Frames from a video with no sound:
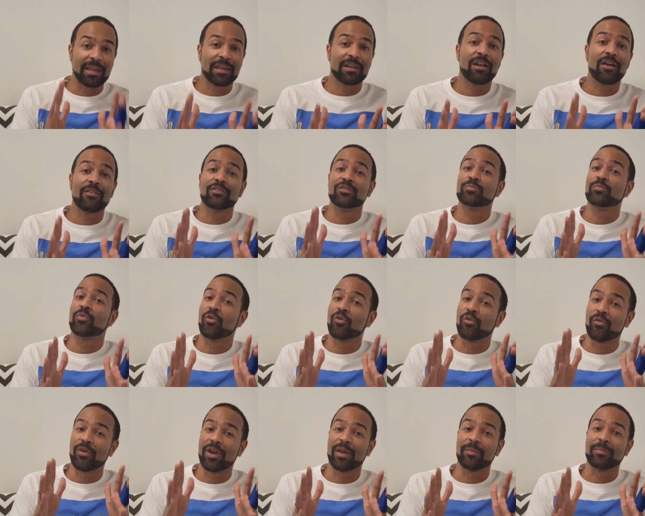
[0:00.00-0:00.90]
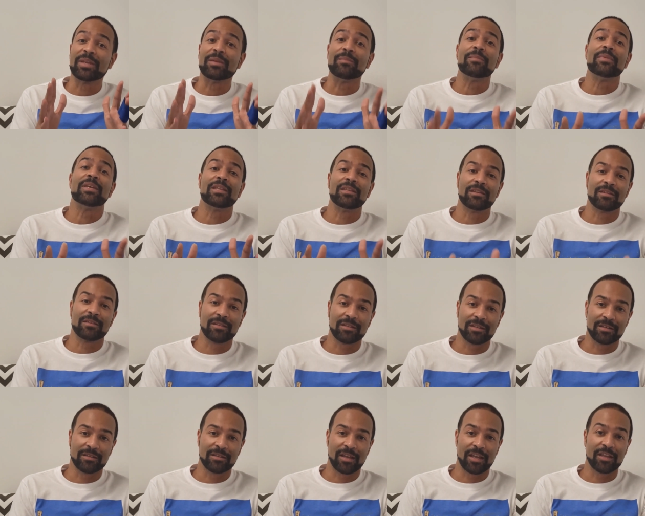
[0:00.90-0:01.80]
Get on this program
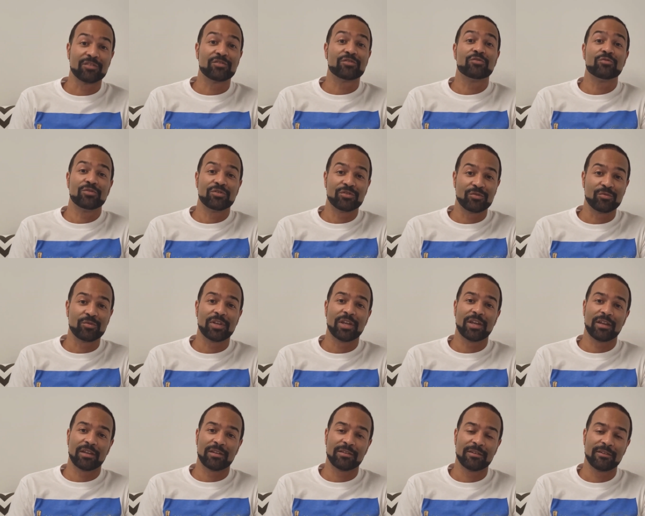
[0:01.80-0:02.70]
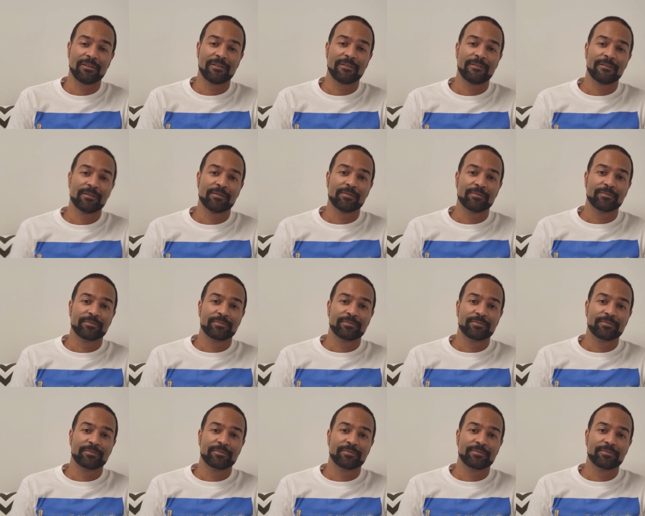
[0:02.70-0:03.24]
immediately, as soon as you can.